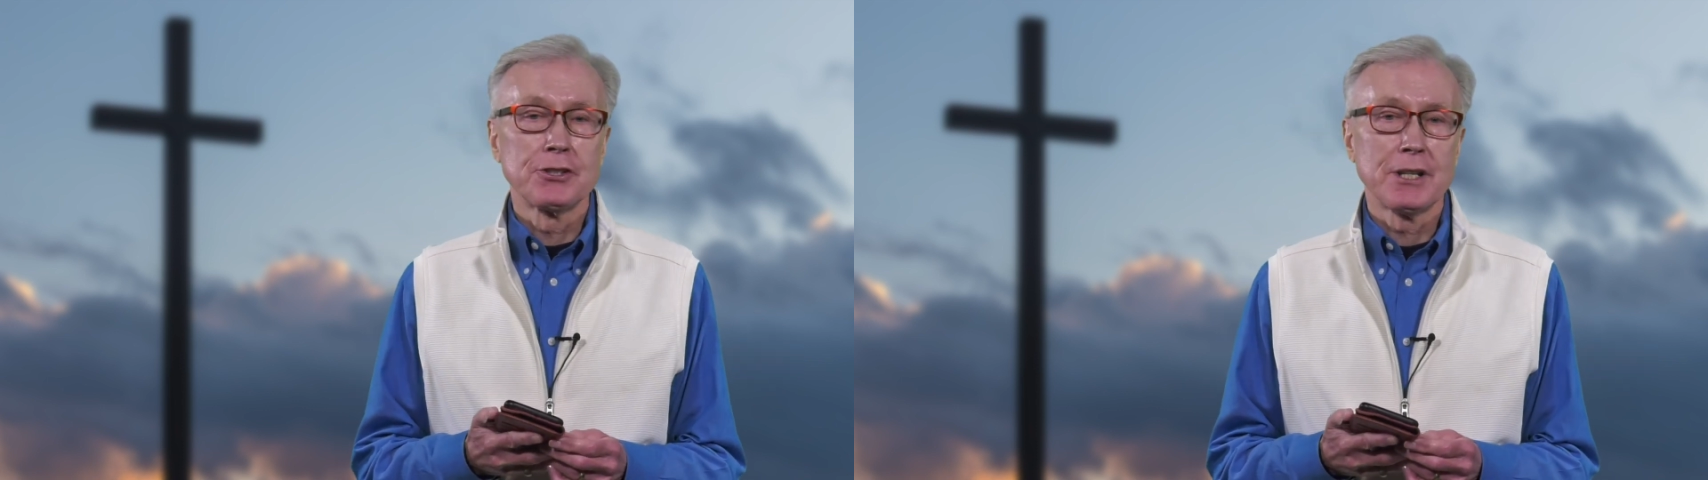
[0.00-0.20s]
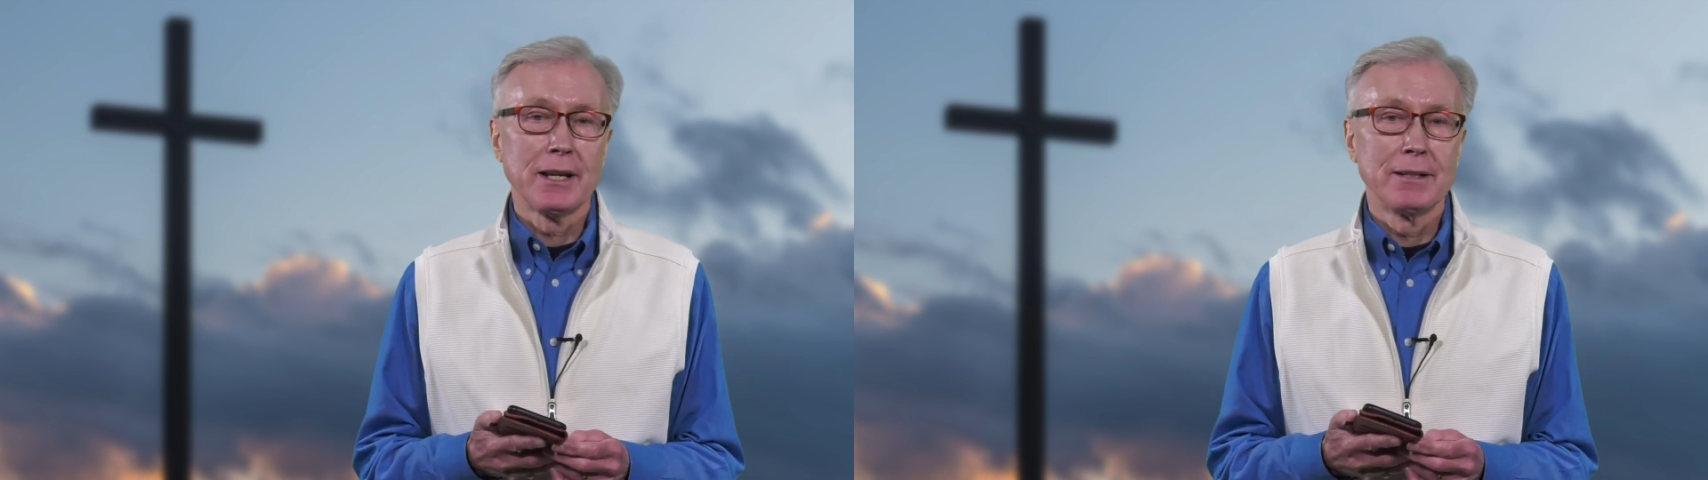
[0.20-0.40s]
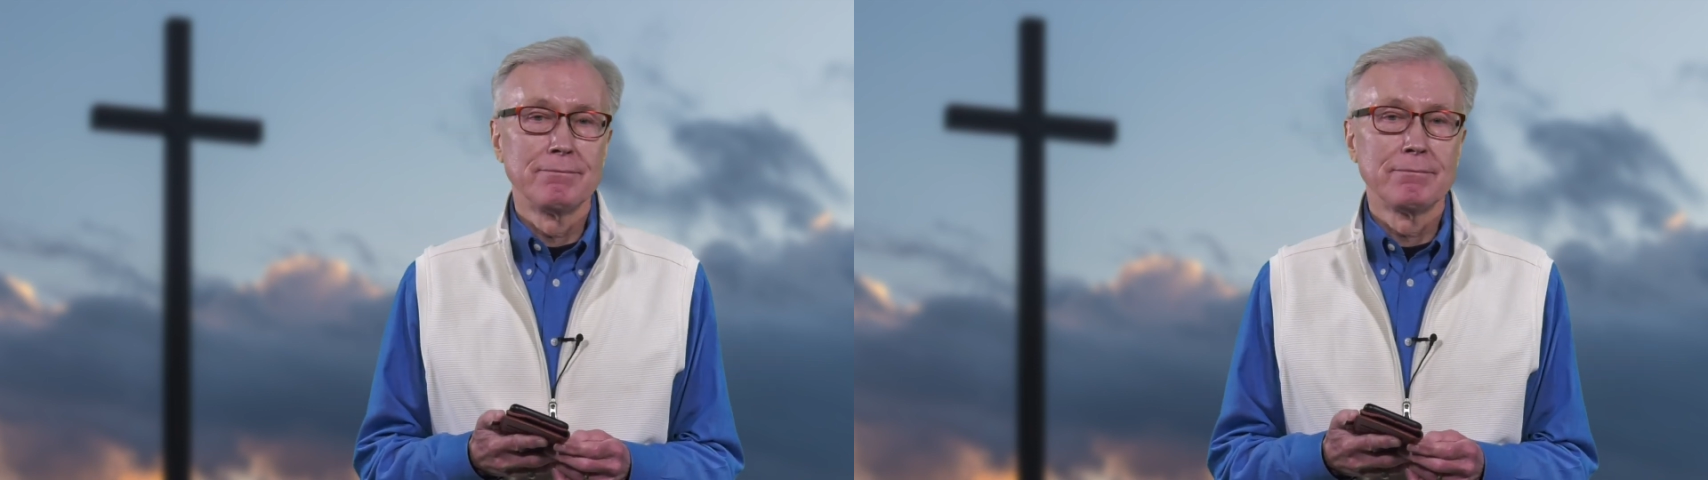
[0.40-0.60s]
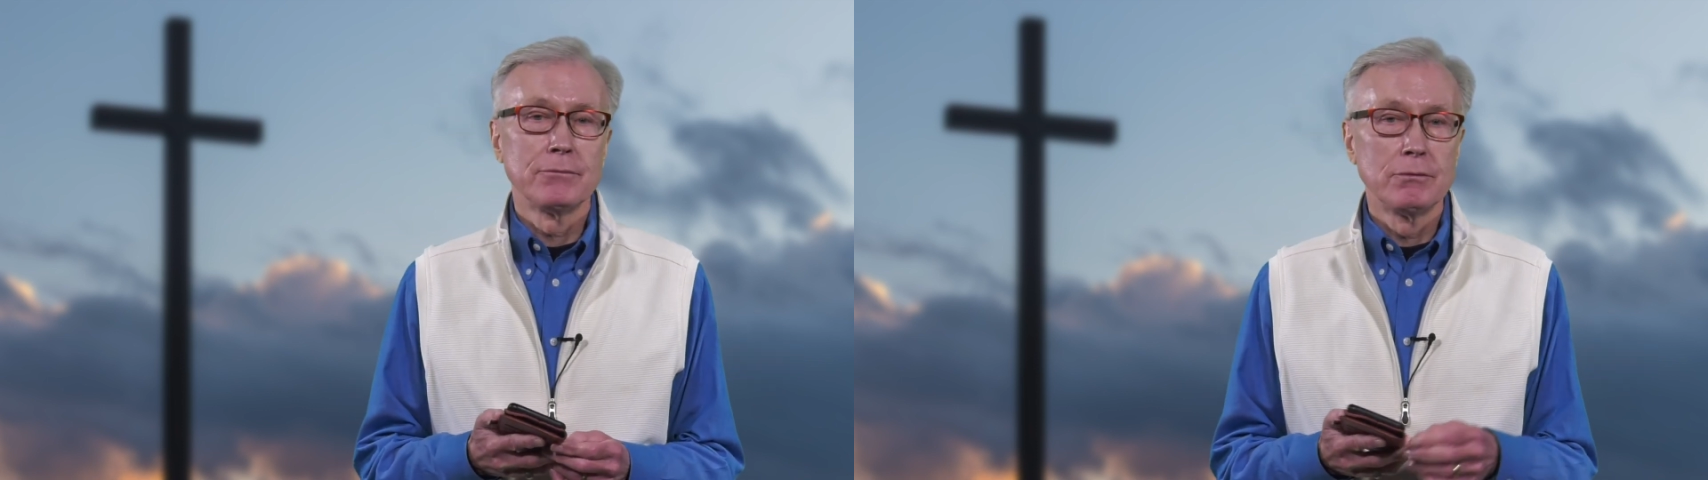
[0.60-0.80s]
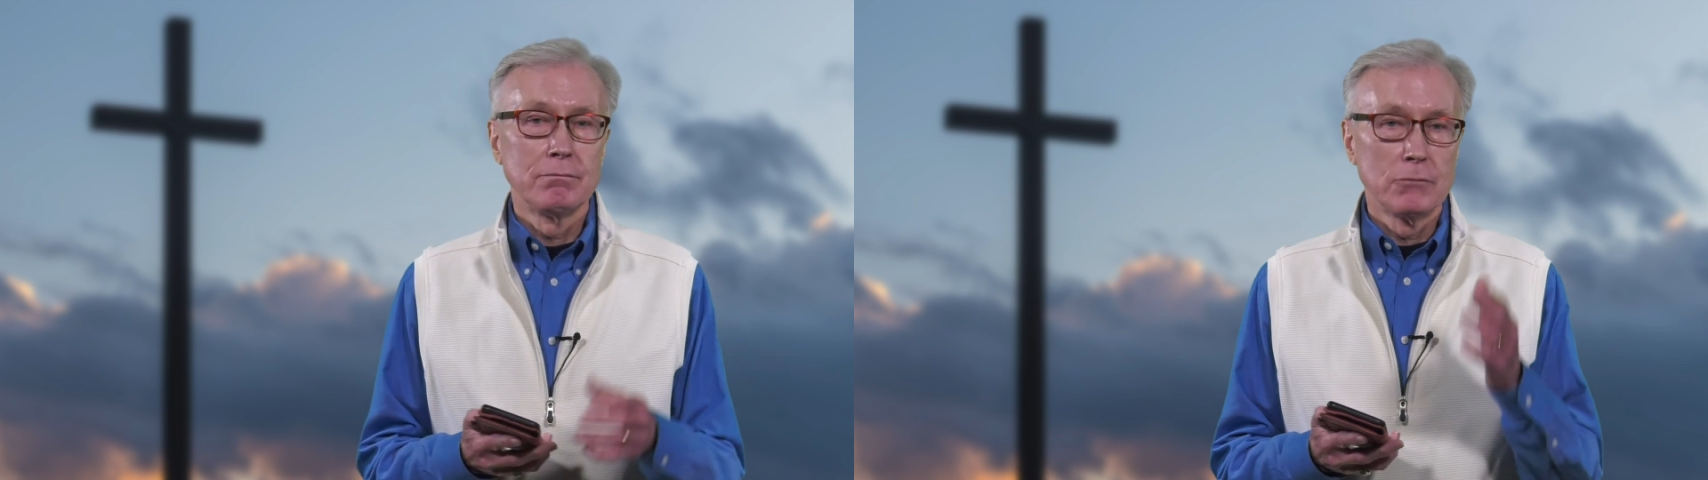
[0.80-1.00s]
said,
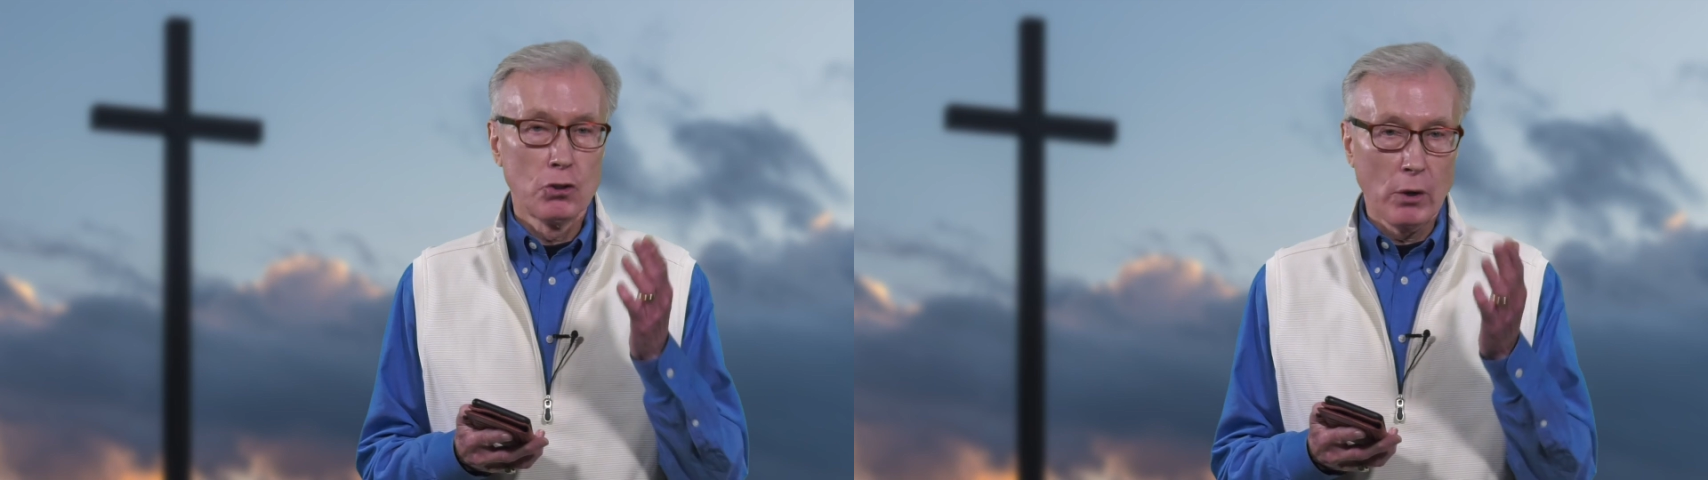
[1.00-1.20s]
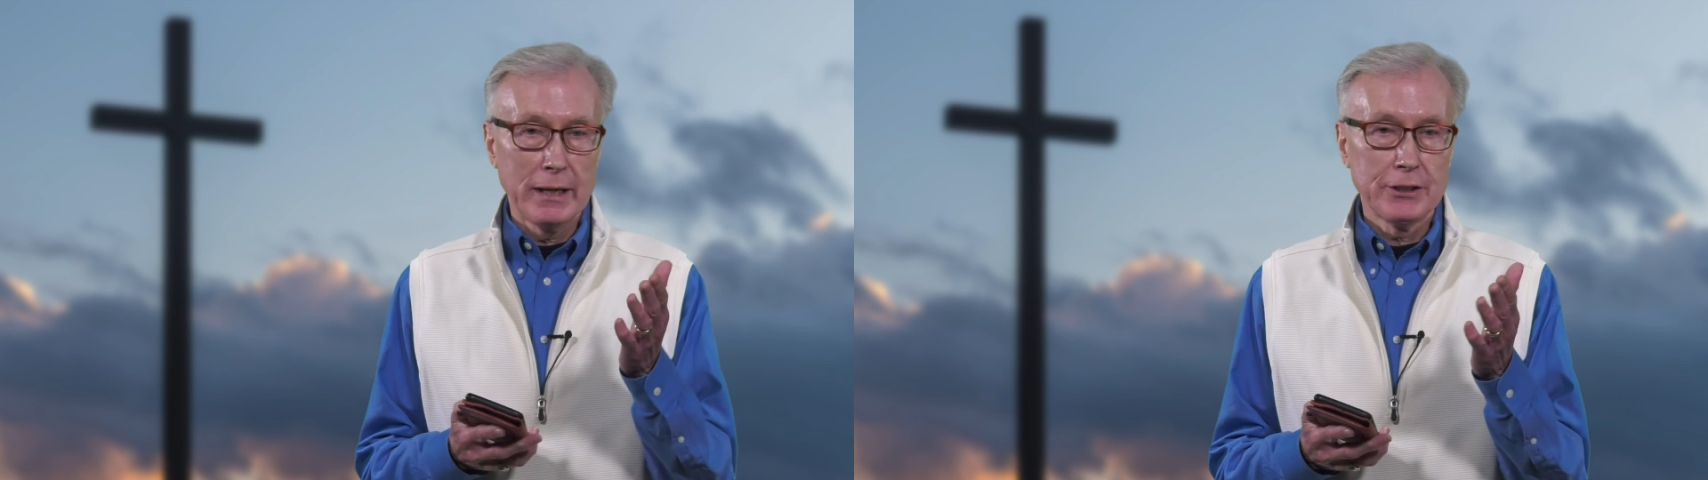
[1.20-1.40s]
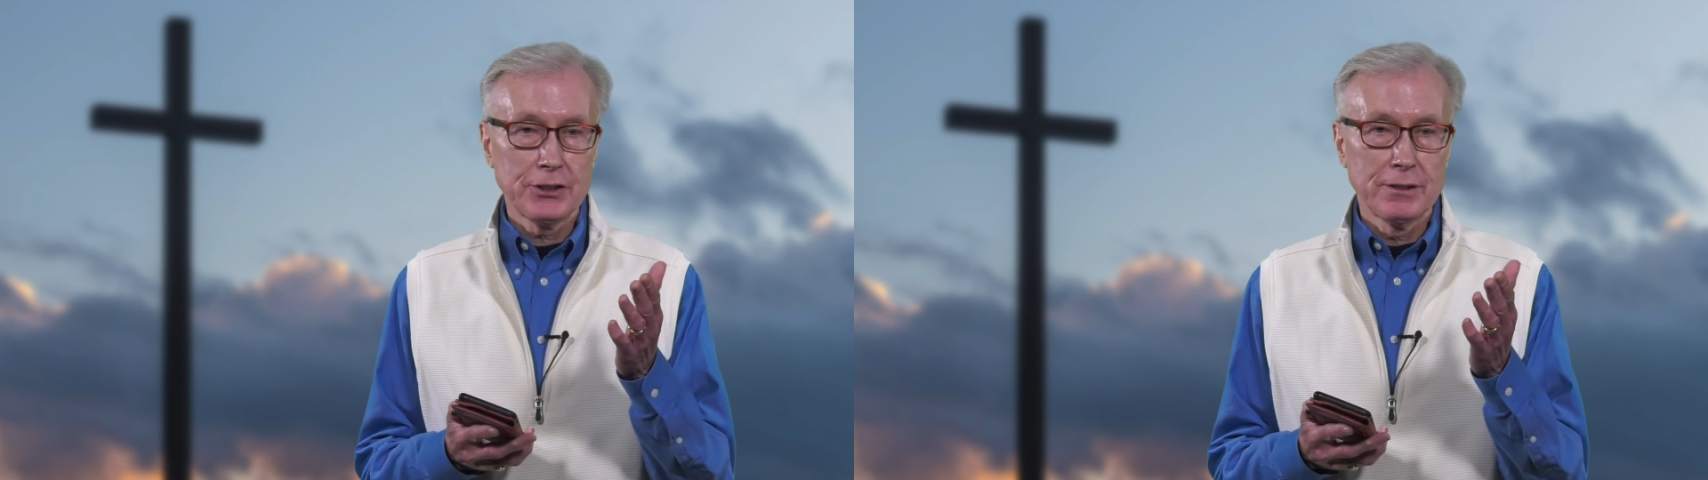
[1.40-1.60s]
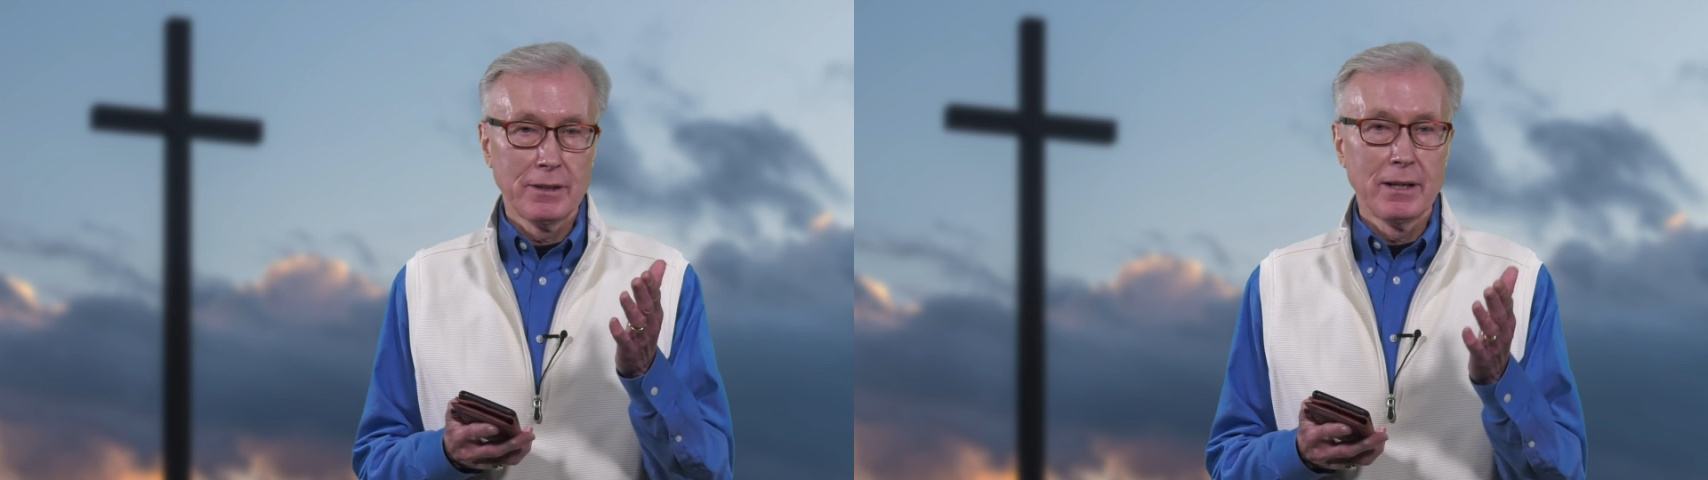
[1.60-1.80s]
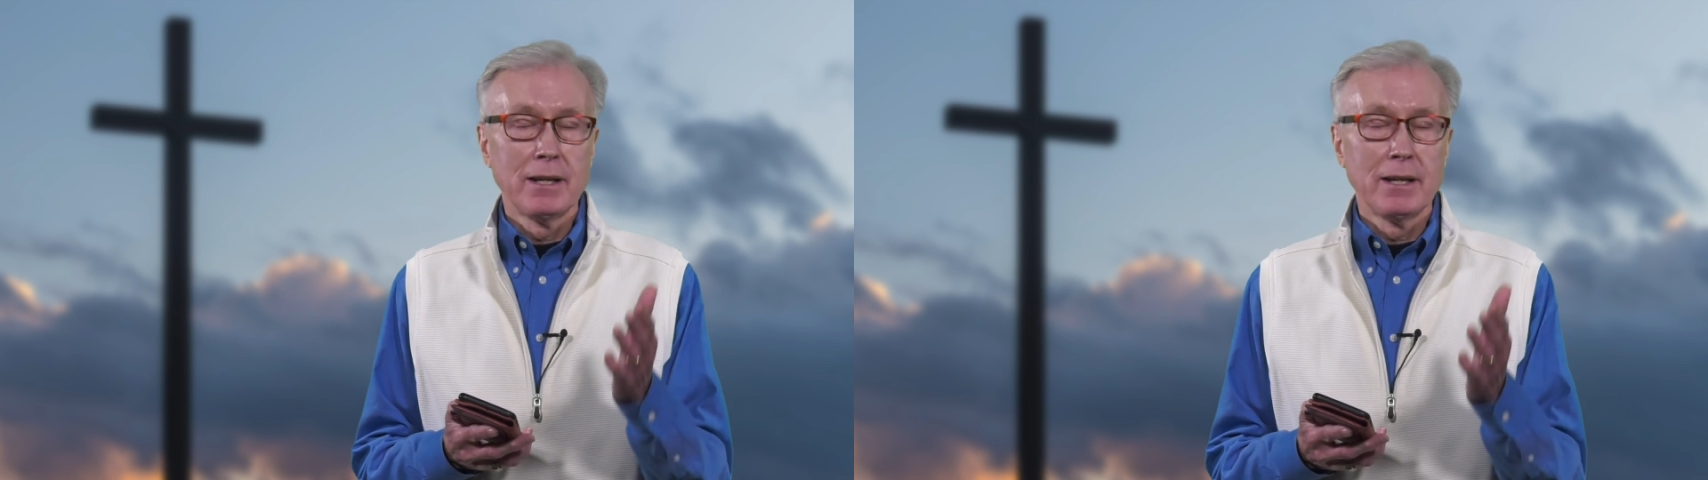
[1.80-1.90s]
Grace,